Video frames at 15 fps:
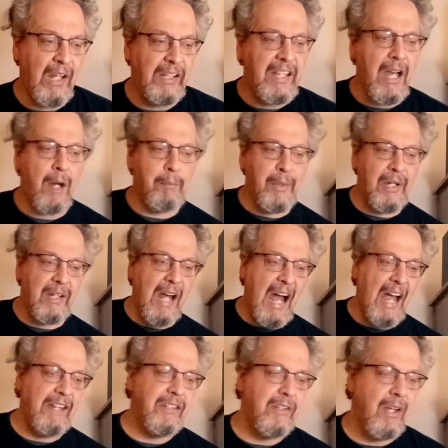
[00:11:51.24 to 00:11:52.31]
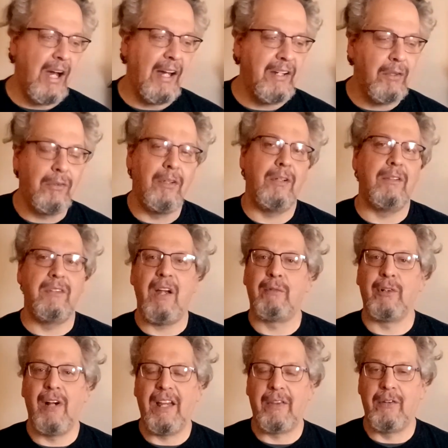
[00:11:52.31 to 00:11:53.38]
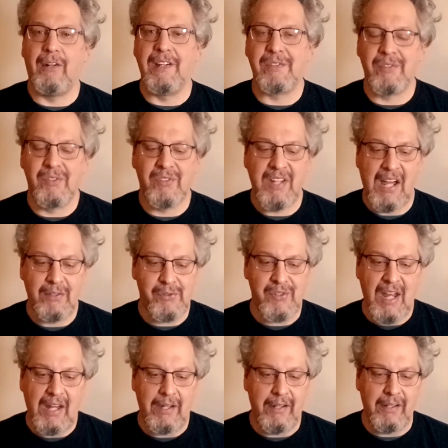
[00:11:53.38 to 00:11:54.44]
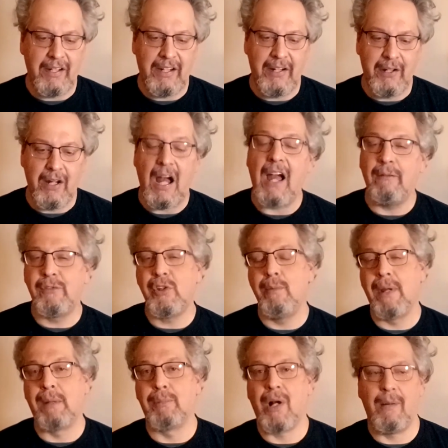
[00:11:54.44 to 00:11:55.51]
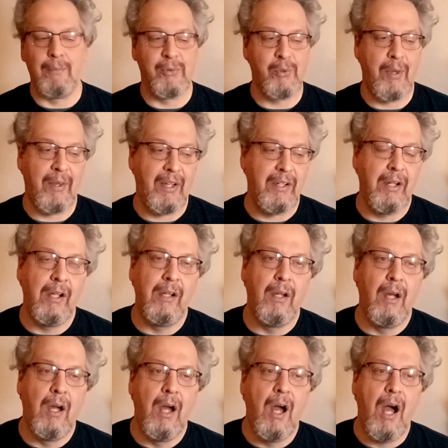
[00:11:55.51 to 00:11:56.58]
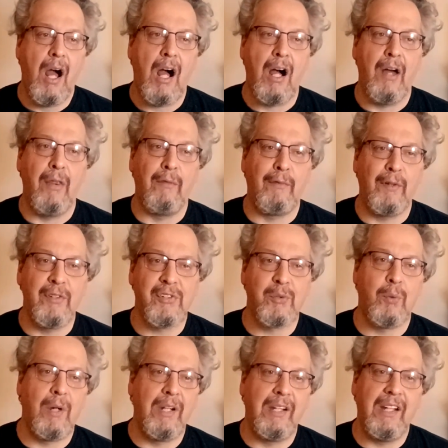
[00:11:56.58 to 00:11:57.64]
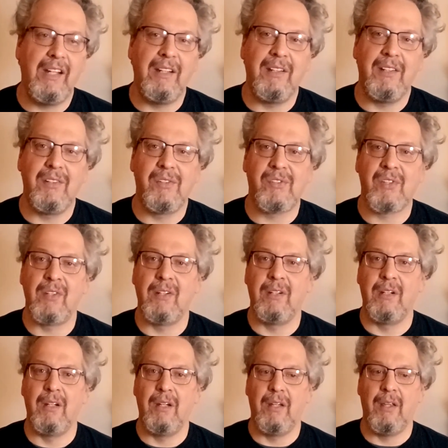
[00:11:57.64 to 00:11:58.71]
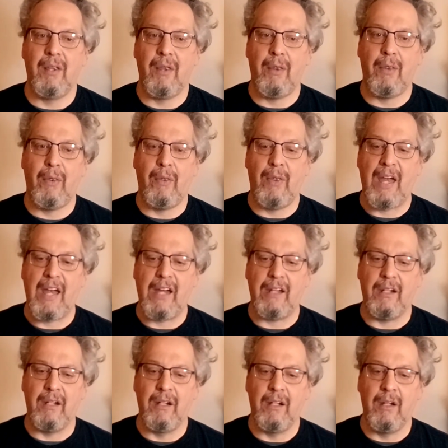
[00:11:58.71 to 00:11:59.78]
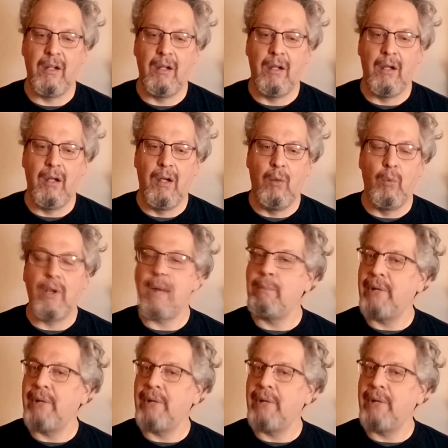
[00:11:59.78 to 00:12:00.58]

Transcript: Yeah, but I don't never like the license tests, and here I have 2 big problems with it. The first one is that when I